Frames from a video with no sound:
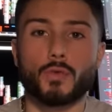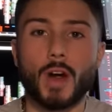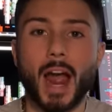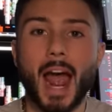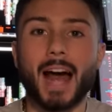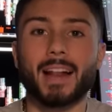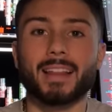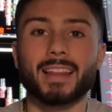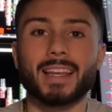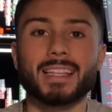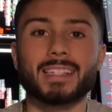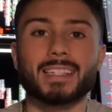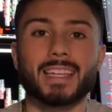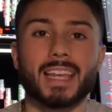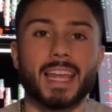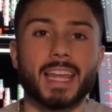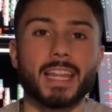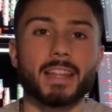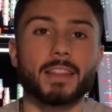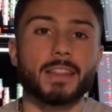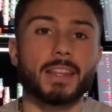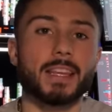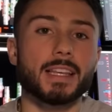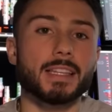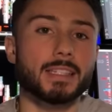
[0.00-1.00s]
rallies
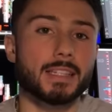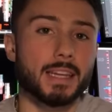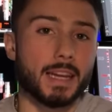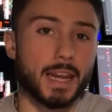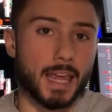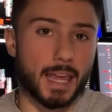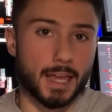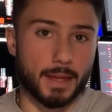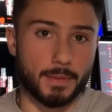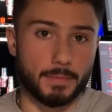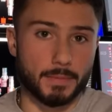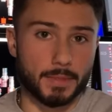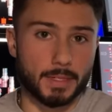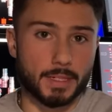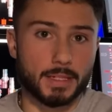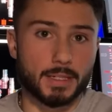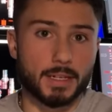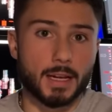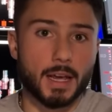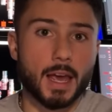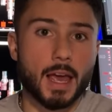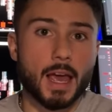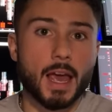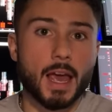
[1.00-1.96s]
in these names.